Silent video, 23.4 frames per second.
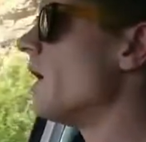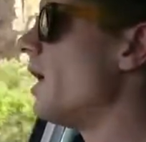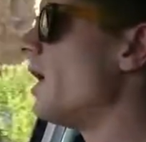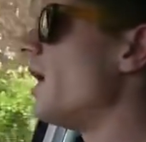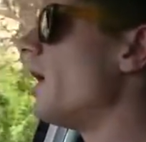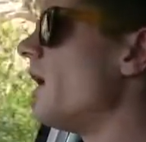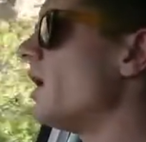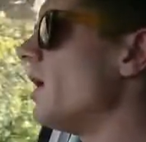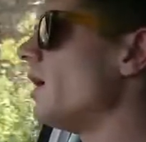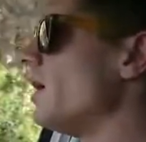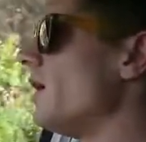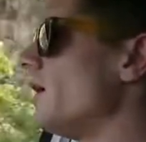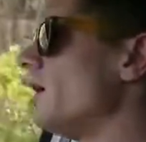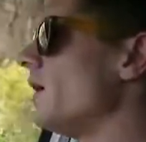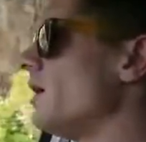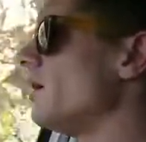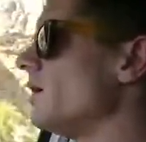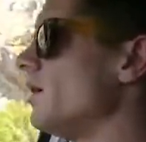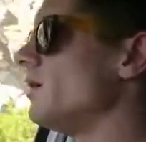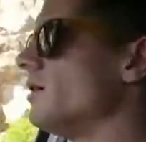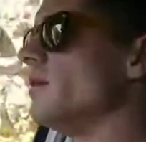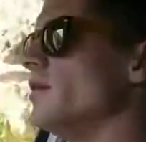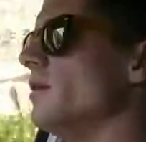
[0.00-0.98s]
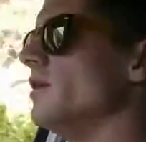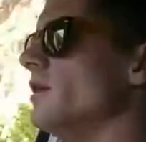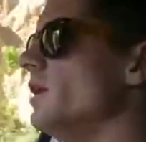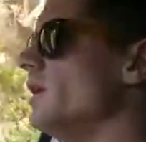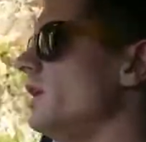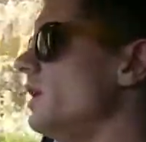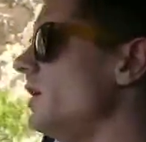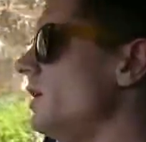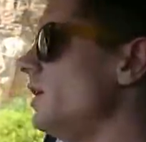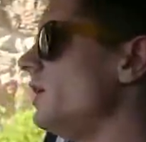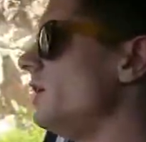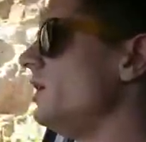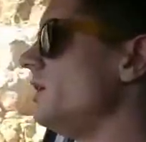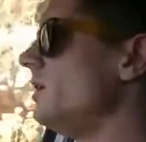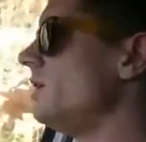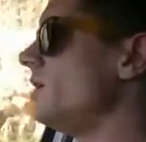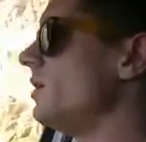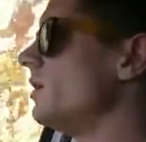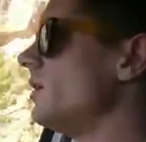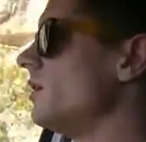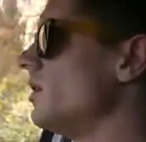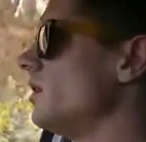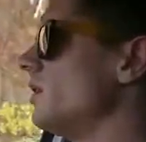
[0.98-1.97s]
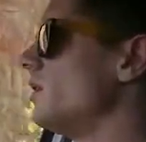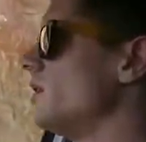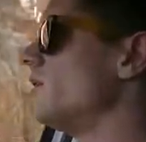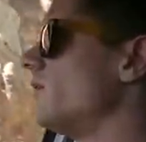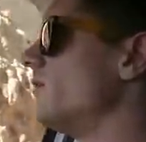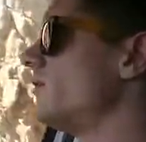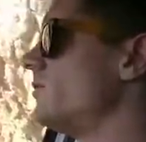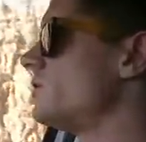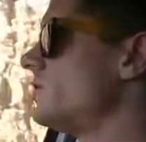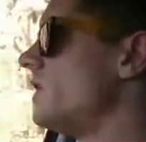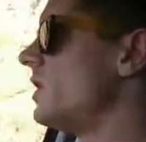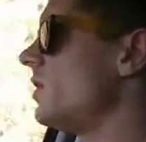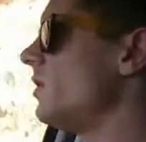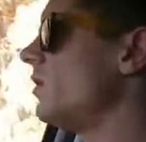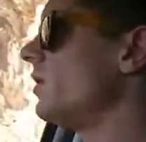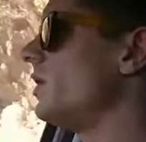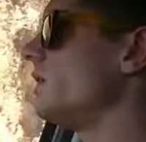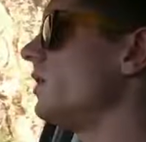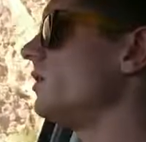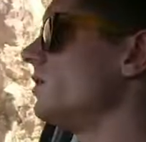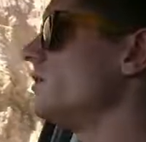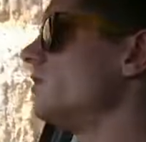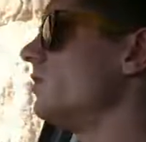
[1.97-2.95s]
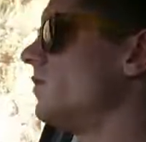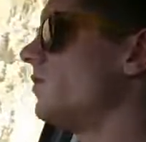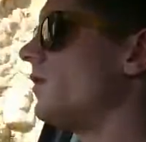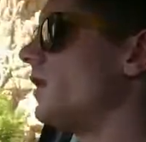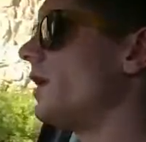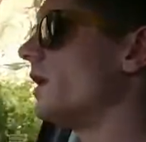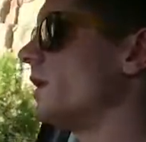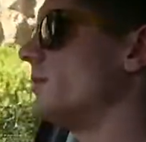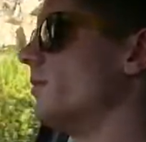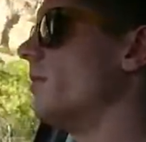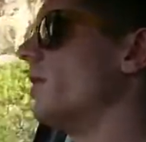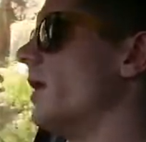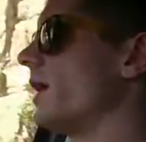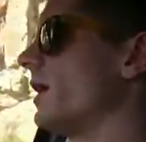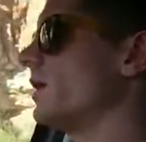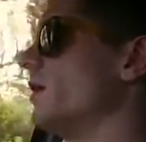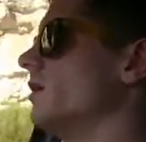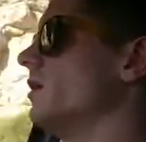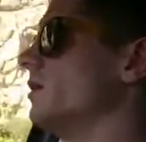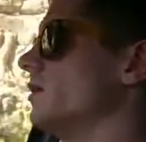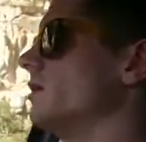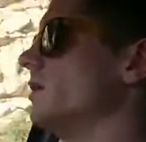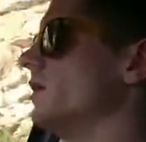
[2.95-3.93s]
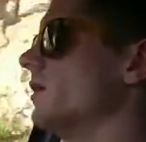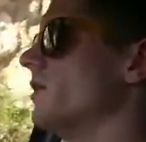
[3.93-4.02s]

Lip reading: I need the steering to fight back a little,